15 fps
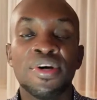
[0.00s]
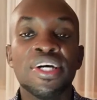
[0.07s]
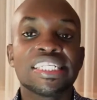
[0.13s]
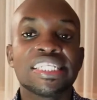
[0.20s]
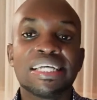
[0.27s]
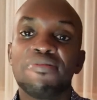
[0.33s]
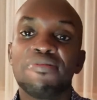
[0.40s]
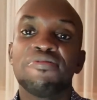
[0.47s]

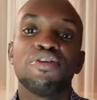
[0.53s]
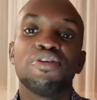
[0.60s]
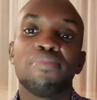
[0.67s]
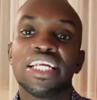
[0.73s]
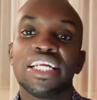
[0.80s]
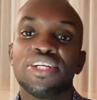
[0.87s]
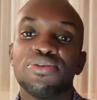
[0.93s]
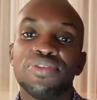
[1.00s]
Some of you
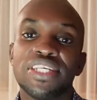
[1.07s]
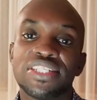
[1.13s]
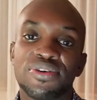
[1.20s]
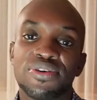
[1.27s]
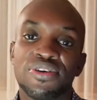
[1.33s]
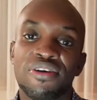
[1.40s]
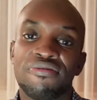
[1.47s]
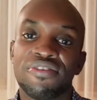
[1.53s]
normally do this on
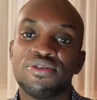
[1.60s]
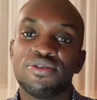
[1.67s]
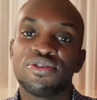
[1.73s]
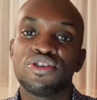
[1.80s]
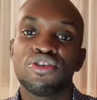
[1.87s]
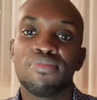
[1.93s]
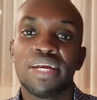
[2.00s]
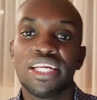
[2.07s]
your videos. You
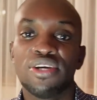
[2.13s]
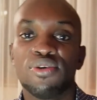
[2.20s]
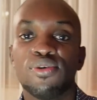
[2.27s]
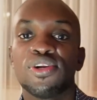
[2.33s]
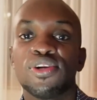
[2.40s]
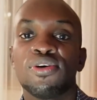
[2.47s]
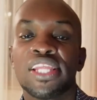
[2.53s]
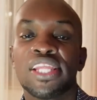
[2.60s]
normally
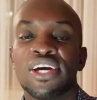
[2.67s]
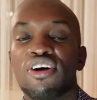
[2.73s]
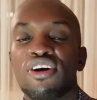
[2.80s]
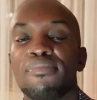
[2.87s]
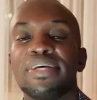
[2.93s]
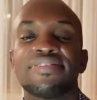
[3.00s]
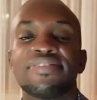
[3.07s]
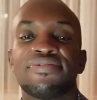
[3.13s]
hold all the
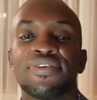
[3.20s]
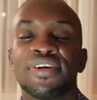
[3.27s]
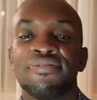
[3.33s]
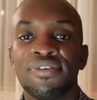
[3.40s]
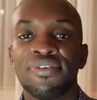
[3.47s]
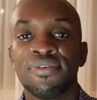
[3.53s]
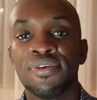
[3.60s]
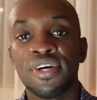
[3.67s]
comments for
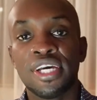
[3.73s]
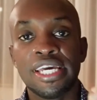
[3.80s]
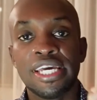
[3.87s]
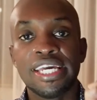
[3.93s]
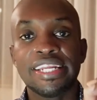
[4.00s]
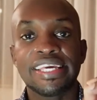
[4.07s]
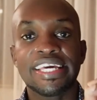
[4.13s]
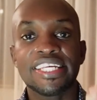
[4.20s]
review.
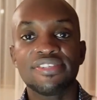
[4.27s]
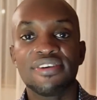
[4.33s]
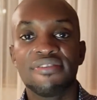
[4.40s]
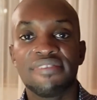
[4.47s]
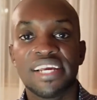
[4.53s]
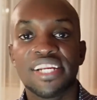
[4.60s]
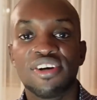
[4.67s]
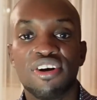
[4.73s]
In case you have
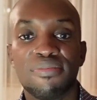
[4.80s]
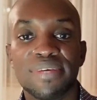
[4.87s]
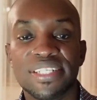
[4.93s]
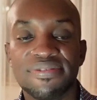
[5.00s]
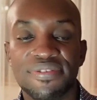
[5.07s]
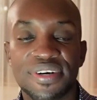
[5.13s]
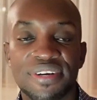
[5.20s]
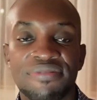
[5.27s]
held comments
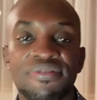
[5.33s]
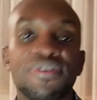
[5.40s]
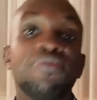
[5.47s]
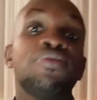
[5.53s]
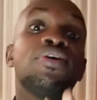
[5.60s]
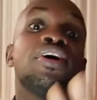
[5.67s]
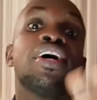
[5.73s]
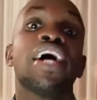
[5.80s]
for review,
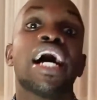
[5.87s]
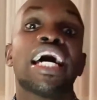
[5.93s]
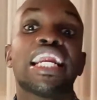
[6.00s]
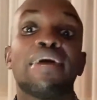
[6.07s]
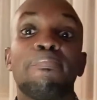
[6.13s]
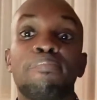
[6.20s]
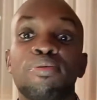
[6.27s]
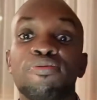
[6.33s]
an
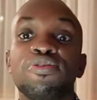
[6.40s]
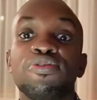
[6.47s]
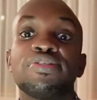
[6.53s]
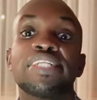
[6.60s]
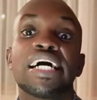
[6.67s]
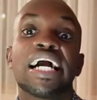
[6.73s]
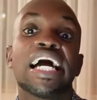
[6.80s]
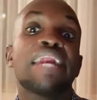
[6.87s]
approved
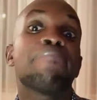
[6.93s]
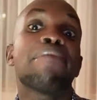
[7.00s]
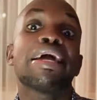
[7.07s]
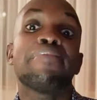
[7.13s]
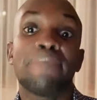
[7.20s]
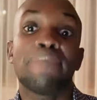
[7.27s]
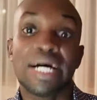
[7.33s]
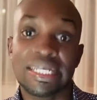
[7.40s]
user can
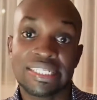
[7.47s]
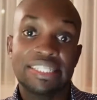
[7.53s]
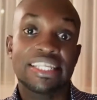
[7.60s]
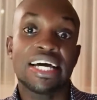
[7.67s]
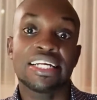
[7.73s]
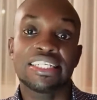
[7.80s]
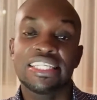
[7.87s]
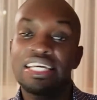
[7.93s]
bypass
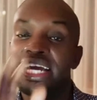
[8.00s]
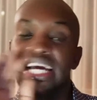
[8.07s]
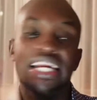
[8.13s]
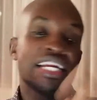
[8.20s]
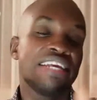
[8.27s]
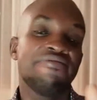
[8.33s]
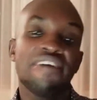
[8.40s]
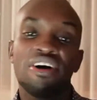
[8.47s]
that. They can
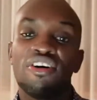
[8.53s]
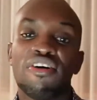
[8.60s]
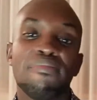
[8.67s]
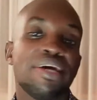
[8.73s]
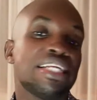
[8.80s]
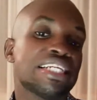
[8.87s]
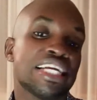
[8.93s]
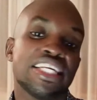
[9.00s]
leave a
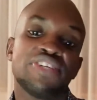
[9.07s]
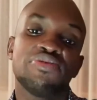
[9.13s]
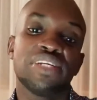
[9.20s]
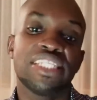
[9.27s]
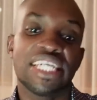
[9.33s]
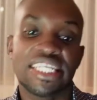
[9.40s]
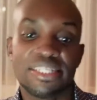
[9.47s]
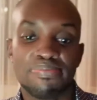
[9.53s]
comment and it
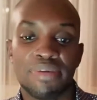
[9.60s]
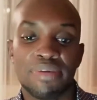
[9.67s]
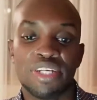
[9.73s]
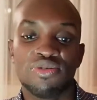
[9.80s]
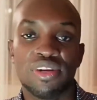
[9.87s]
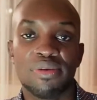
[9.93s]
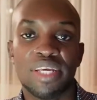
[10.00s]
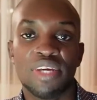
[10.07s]

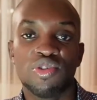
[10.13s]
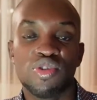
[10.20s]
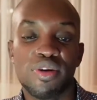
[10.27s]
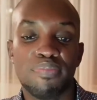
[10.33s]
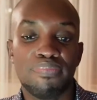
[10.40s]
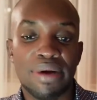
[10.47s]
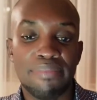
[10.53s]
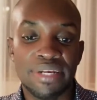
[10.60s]
will
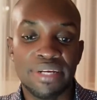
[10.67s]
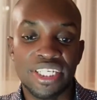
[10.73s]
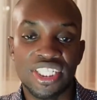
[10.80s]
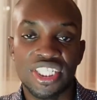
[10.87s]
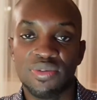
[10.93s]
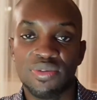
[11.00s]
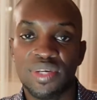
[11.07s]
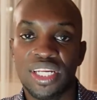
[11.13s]
publish
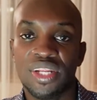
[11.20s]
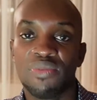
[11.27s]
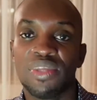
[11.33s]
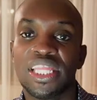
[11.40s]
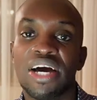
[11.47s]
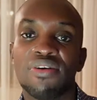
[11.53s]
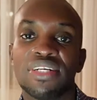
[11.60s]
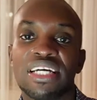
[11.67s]

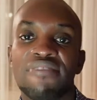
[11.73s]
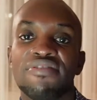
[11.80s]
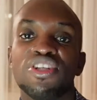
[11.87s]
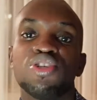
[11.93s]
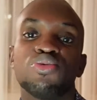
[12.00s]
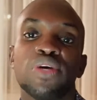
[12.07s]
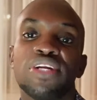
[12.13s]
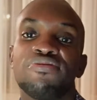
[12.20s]
without having
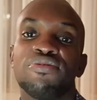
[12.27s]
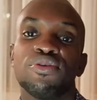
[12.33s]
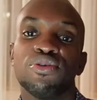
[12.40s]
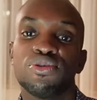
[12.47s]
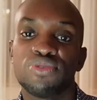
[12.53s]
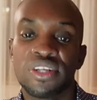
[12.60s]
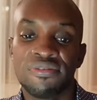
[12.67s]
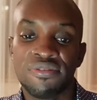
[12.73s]
to wait for you
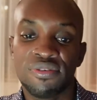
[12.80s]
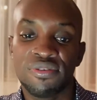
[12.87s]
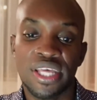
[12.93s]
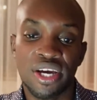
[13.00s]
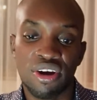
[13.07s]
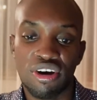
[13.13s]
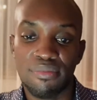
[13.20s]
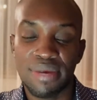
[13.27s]
to review the
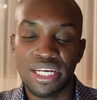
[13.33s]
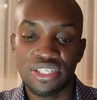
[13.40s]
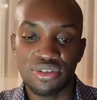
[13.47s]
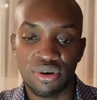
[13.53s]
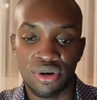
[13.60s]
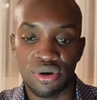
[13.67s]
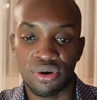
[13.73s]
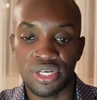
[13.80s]
comment
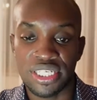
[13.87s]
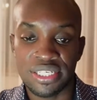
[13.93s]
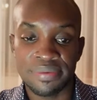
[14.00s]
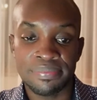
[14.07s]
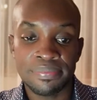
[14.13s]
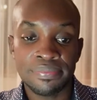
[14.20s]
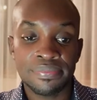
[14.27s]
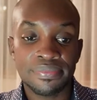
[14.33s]
or not.
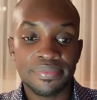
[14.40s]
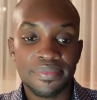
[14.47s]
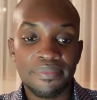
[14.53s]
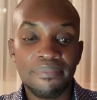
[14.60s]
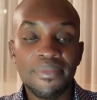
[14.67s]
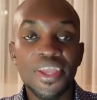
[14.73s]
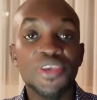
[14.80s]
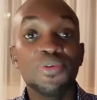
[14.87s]

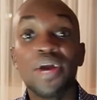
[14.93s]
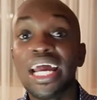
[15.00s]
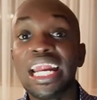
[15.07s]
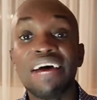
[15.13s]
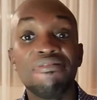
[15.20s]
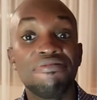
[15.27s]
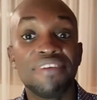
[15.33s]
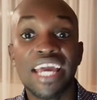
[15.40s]
You can
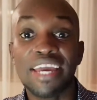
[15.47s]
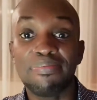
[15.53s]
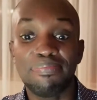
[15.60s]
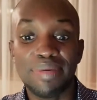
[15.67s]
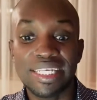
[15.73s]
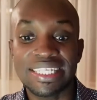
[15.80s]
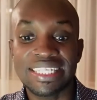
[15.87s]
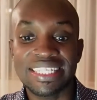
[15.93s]
have
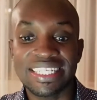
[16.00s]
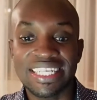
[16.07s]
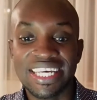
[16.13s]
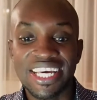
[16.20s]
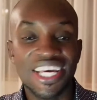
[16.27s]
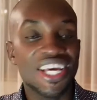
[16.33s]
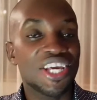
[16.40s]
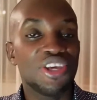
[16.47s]
VIPs.
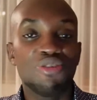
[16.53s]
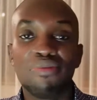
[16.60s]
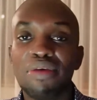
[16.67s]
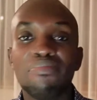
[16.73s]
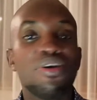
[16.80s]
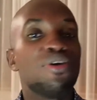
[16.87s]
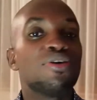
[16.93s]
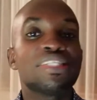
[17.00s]
You may
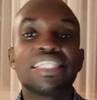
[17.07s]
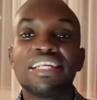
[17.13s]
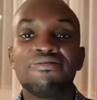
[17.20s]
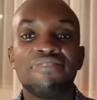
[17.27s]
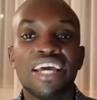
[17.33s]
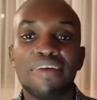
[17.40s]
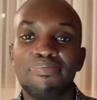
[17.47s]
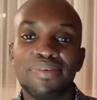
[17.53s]
be hosting
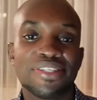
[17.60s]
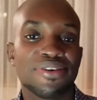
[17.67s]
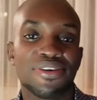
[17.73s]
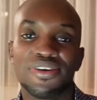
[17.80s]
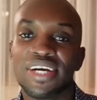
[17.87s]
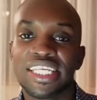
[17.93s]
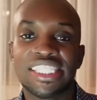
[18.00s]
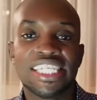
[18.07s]
VIPs on
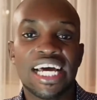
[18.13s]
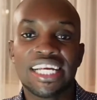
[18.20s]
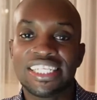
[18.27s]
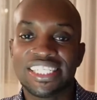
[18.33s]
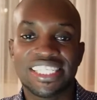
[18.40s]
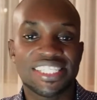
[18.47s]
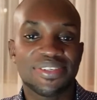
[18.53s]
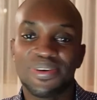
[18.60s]
your
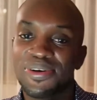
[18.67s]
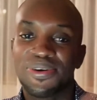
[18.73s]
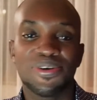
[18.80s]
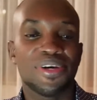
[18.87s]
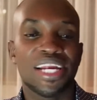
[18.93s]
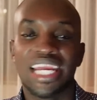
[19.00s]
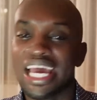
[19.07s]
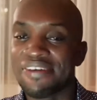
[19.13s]
chat or on
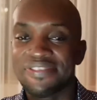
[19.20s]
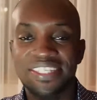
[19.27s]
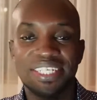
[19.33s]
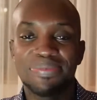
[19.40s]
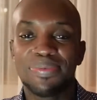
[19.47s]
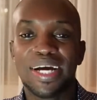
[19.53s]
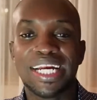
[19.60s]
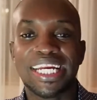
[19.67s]
your live
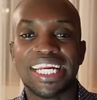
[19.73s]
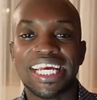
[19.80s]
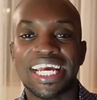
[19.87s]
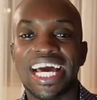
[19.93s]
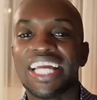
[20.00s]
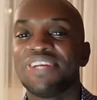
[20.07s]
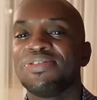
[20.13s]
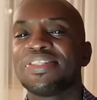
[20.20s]
stream one day,
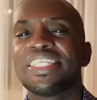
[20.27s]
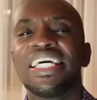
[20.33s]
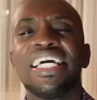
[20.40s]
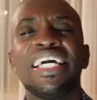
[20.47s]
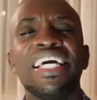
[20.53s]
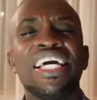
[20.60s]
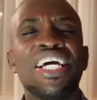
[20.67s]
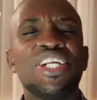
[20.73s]
and you say,
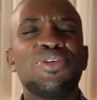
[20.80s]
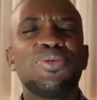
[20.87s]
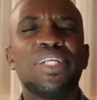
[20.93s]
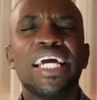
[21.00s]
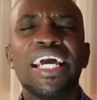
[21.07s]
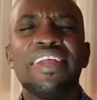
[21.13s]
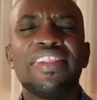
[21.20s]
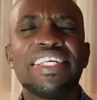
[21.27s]

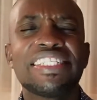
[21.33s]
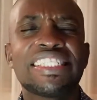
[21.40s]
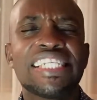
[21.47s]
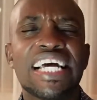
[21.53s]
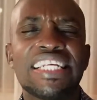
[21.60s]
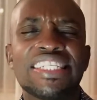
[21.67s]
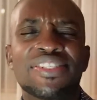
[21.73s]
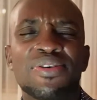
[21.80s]
today this
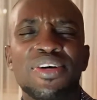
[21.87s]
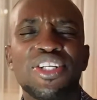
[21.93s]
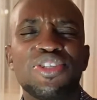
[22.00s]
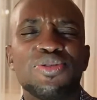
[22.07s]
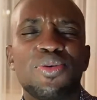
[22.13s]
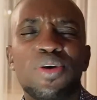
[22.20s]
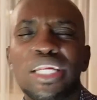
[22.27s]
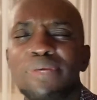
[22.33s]
chat is going to
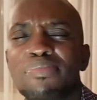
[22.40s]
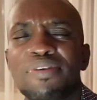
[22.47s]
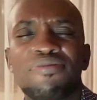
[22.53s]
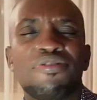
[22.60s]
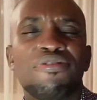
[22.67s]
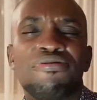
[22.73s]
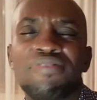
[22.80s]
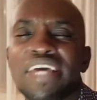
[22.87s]
only be
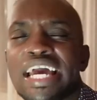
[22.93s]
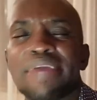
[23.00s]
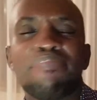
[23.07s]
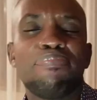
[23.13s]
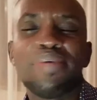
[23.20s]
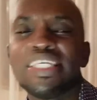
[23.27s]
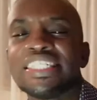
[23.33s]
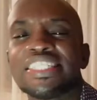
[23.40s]
for
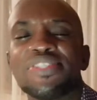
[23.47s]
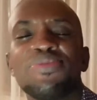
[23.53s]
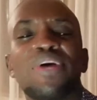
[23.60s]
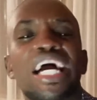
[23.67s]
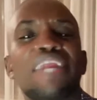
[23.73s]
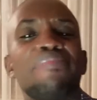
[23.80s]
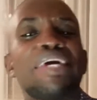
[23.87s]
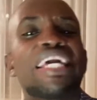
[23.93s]
VIPs. You
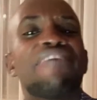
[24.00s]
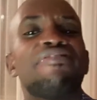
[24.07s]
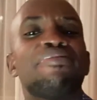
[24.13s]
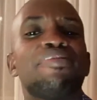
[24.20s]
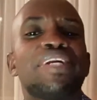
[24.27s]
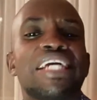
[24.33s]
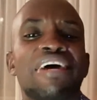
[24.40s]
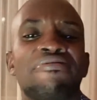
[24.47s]
can make
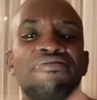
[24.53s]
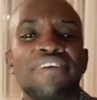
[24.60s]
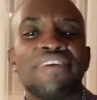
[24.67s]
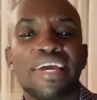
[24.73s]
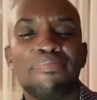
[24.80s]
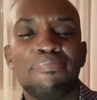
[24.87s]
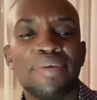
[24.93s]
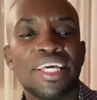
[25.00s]
everybody a
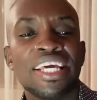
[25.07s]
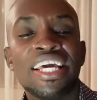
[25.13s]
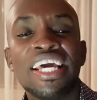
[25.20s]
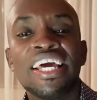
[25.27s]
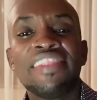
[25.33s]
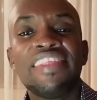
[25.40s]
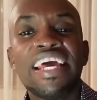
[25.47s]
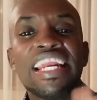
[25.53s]
VIP.
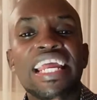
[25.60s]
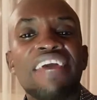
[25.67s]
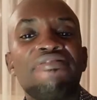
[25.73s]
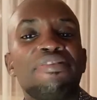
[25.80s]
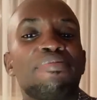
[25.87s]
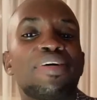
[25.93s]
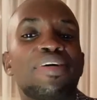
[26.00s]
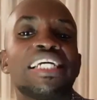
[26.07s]
Then
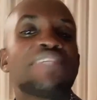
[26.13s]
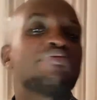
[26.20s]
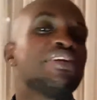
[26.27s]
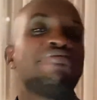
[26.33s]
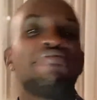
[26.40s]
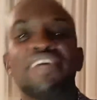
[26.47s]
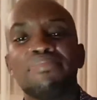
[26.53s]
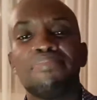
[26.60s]
everybody else will
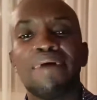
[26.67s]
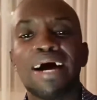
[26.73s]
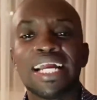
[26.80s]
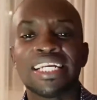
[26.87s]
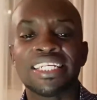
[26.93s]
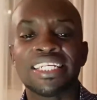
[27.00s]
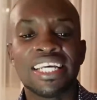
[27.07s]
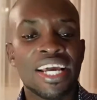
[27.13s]
feel bad.
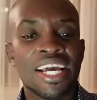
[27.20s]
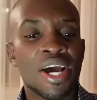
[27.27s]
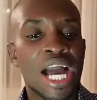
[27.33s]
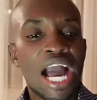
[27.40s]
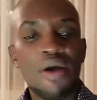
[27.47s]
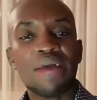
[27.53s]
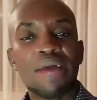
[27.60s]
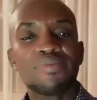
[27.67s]

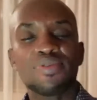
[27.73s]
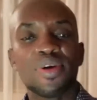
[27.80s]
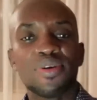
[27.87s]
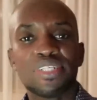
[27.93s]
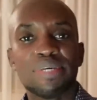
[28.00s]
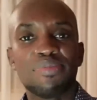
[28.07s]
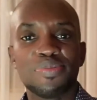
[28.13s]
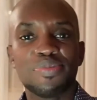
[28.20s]
How come you're not
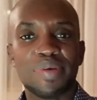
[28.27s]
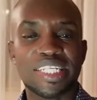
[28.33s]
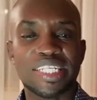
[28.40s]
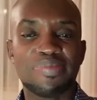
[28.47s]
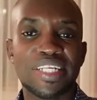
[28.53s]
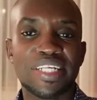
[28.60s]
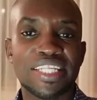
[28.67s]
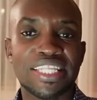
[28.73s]
able to
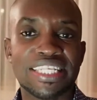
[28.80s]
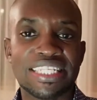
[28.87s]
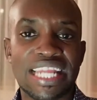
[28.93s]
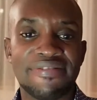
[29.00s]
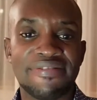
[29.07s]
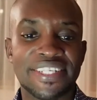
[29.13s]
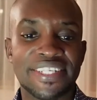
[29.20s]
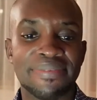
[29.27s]
participate in this
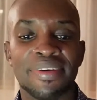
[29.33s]
live stream?